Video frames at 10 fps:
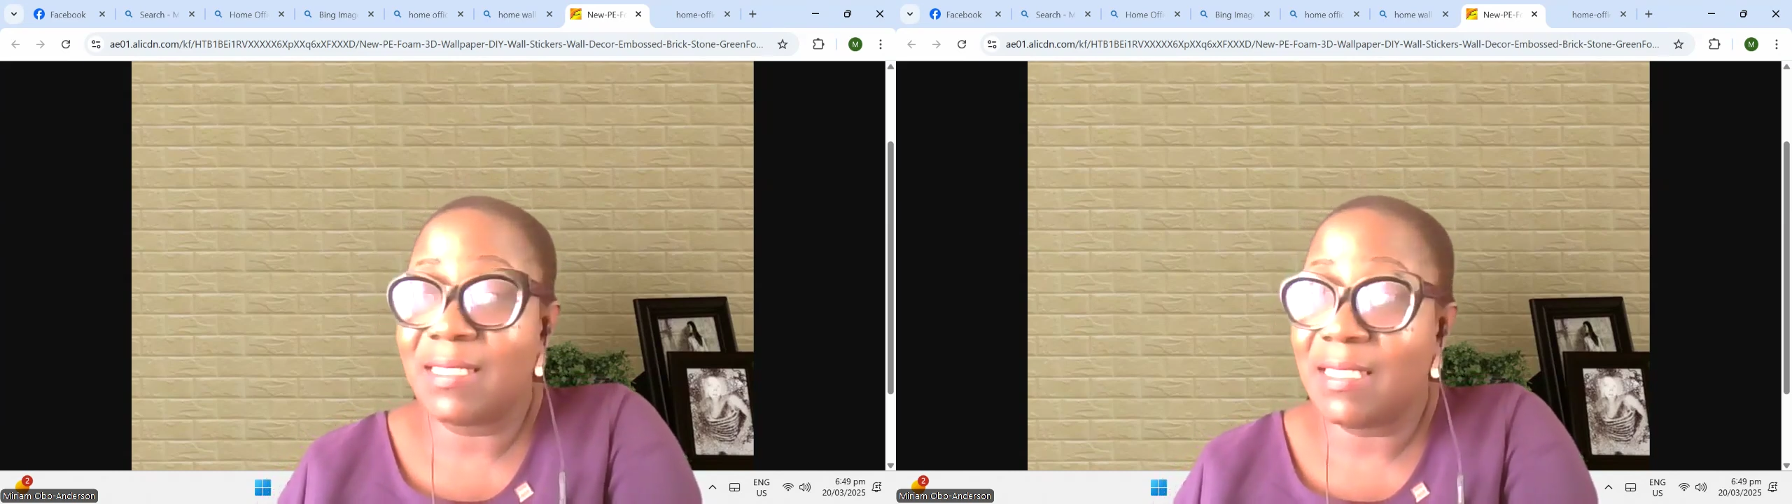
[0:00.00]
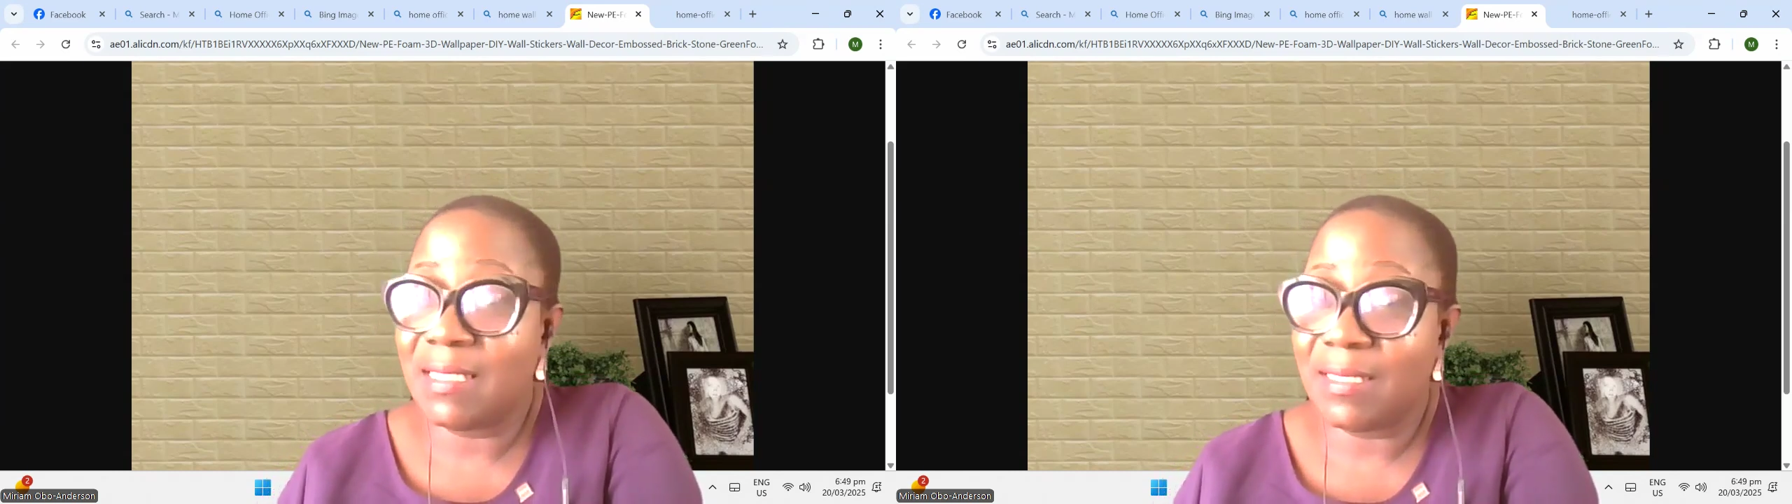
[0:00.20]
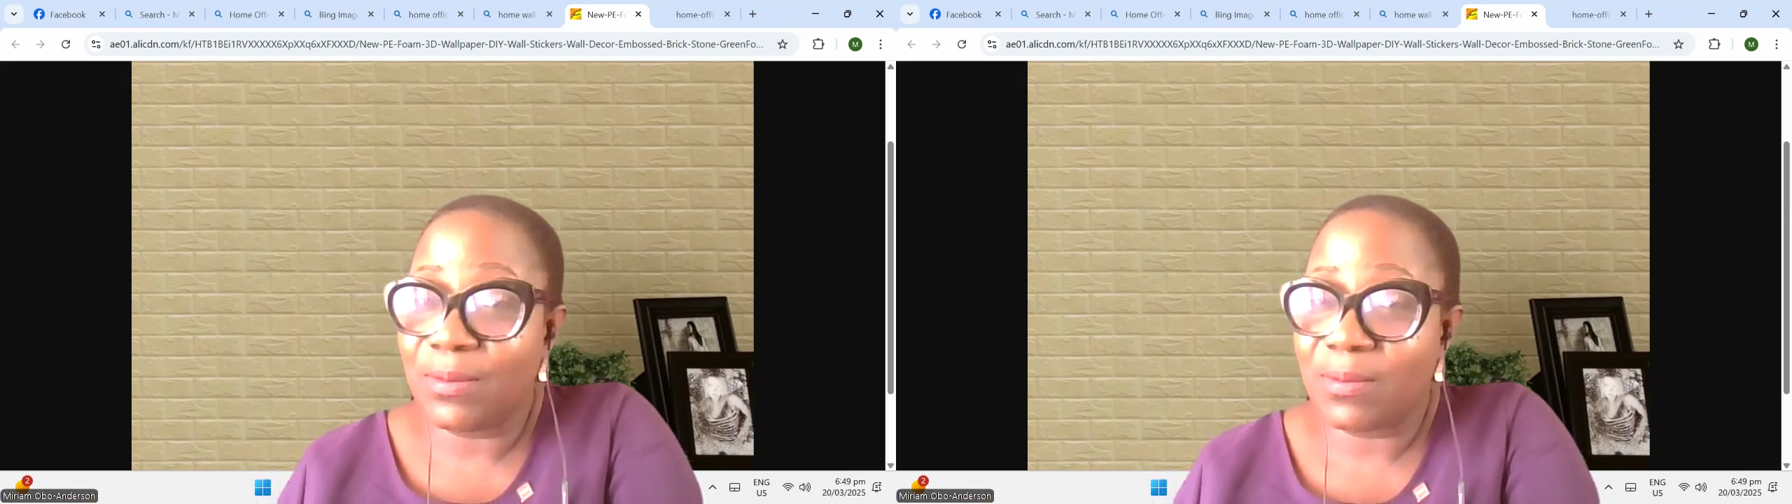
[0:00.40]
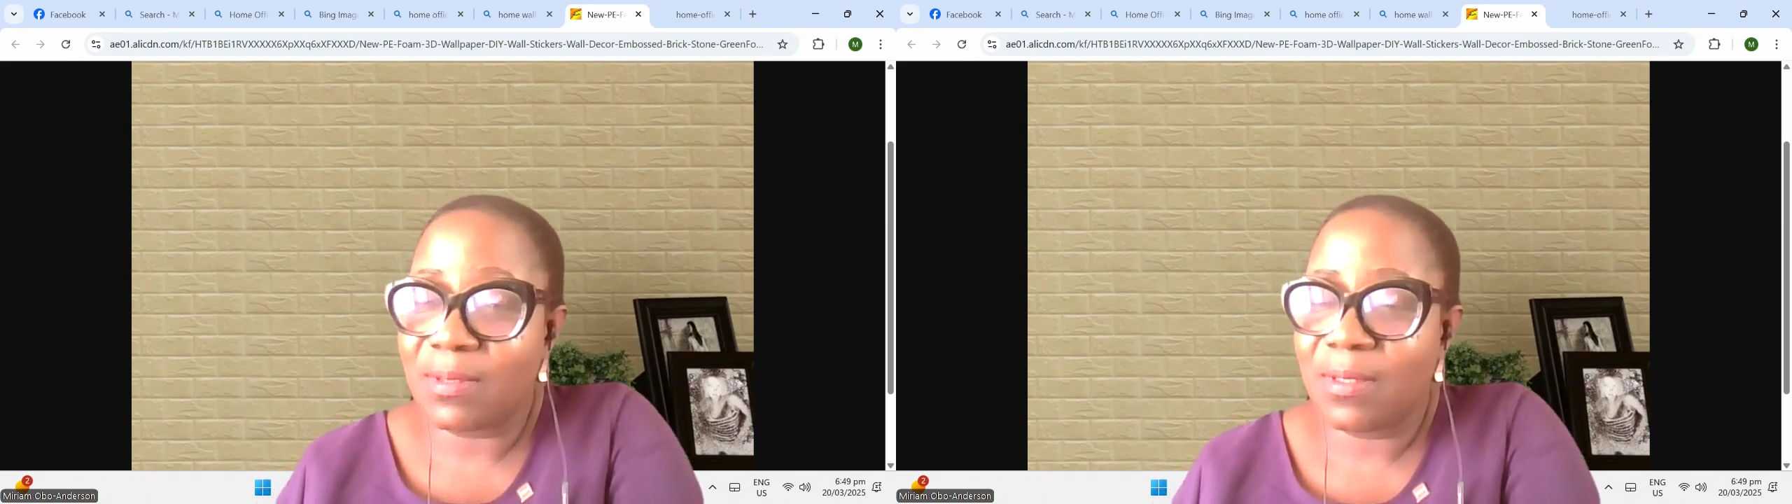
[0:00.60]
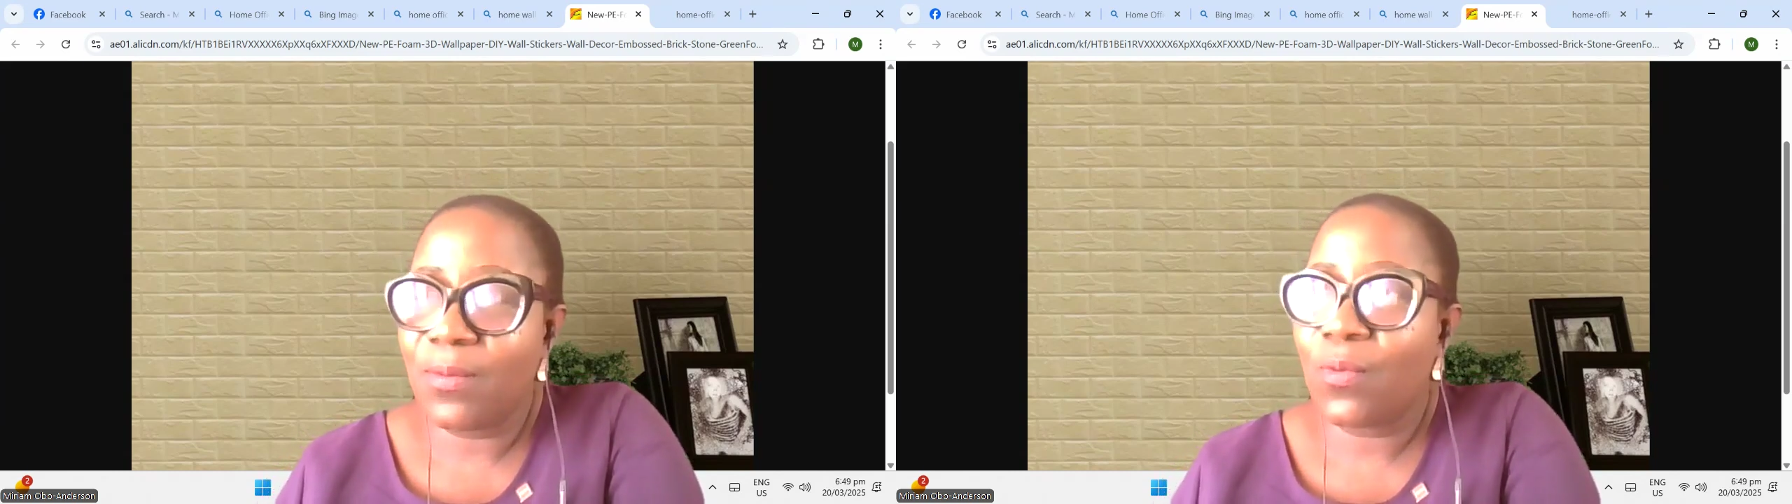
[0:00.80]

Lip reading: details,